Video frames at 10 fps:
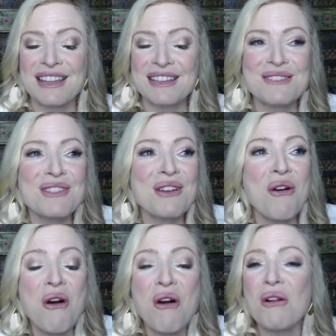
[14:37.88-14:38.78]
and so
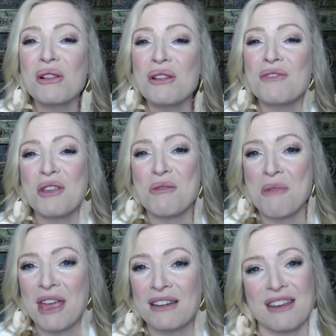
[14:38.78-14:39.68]
that all of
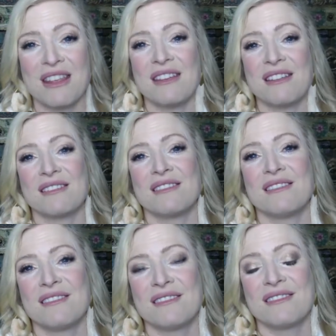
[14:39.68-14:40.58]
humanity
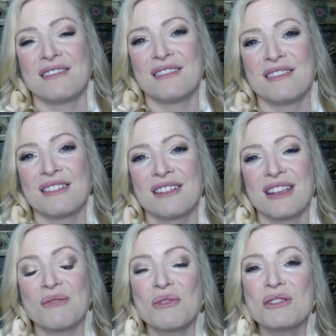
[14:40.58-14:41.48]

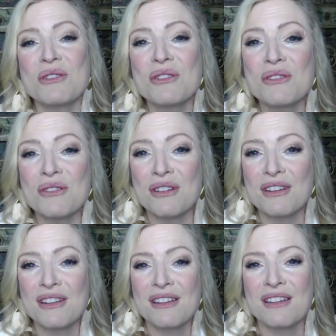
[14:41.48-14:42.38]
can
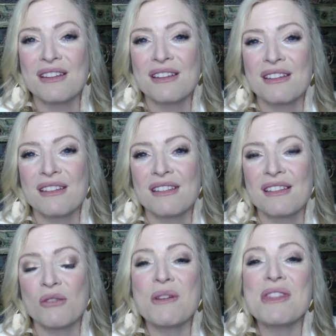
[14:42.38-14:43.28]
return
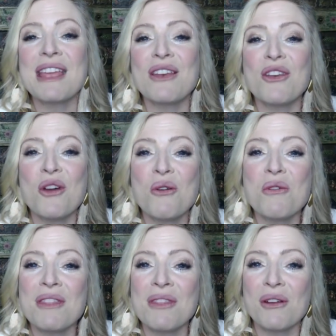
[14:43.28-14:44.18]
to what they
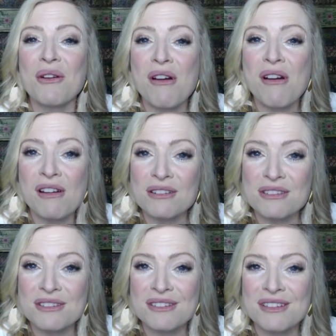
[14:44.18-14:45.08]
know in their
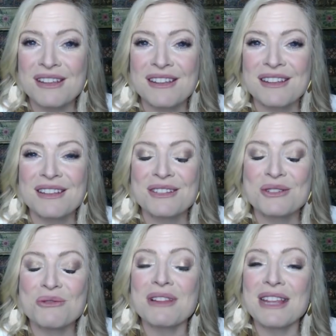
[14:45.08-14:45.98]
hearts
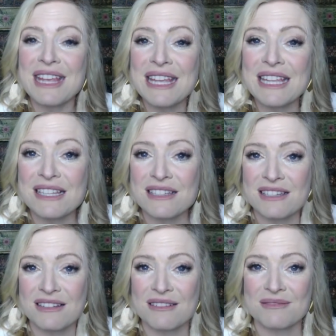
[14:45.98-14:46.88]
truly
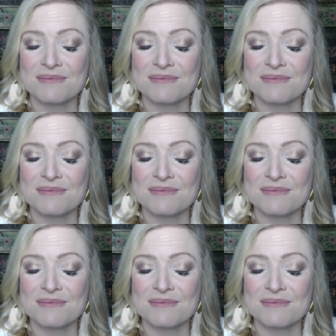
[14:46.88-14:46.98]
is.